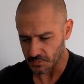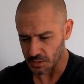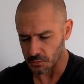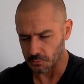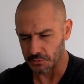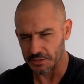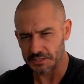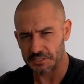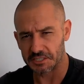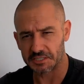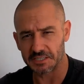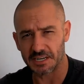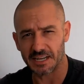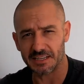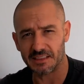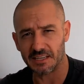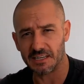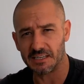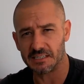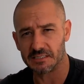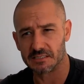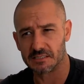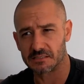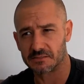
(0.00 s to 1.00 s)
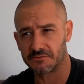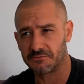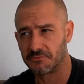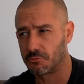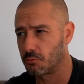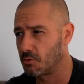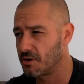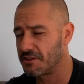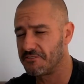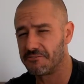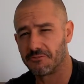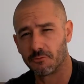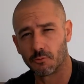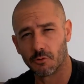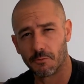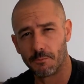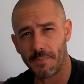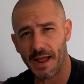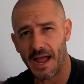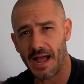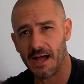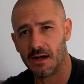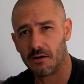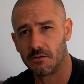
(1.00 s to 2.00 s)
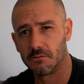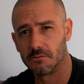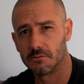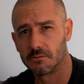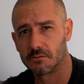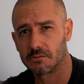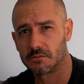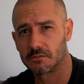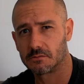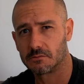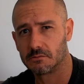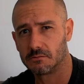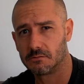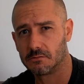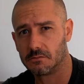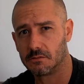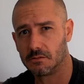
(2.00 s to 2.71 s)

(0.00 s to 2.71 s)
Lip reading: Which I think is 44 pounds,